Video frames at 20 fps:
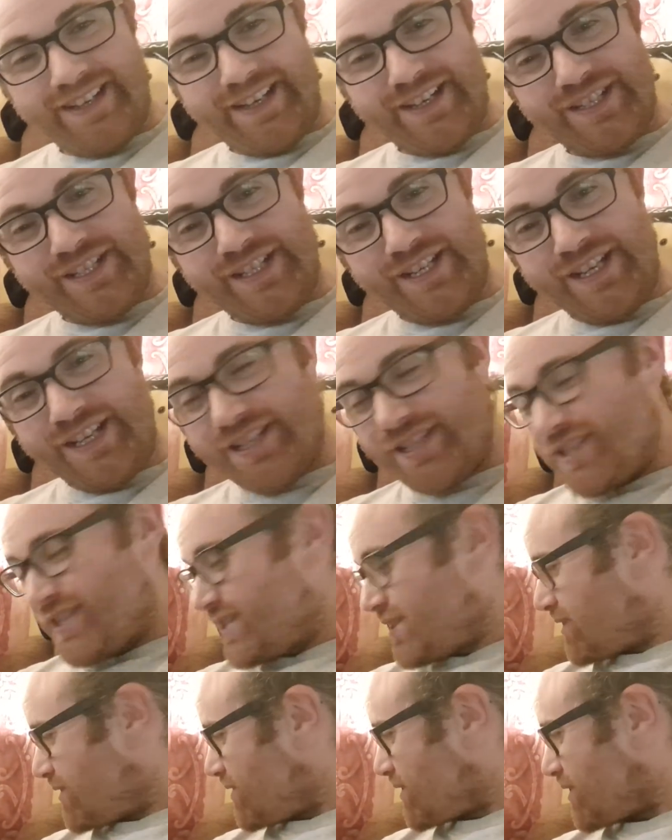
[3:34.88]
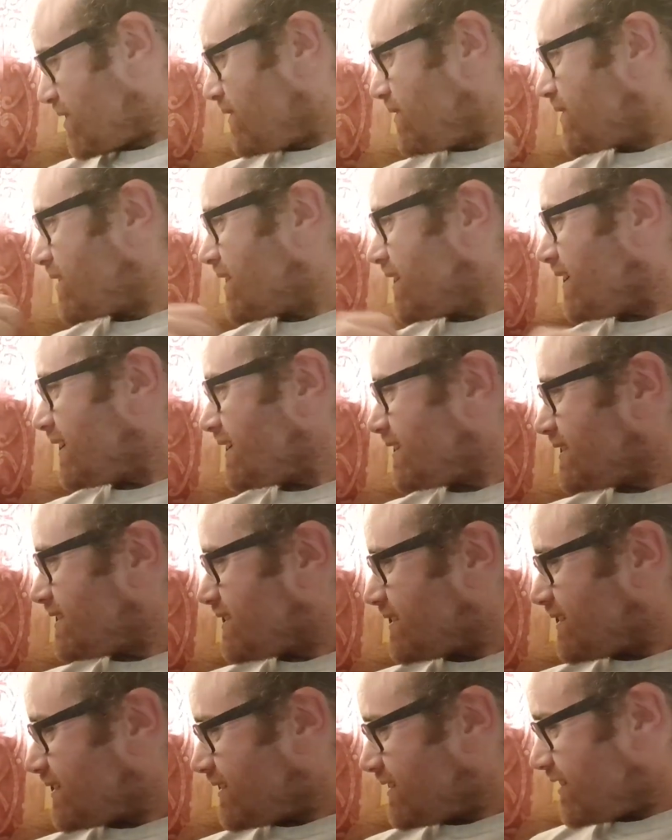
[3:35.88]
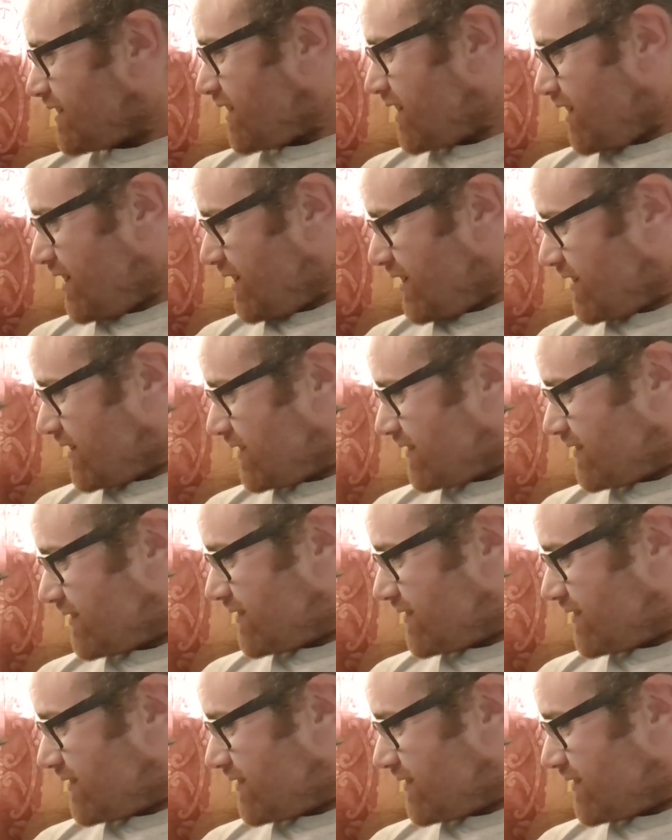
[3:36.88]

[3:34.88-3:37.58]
She is so cute, guys. Aren't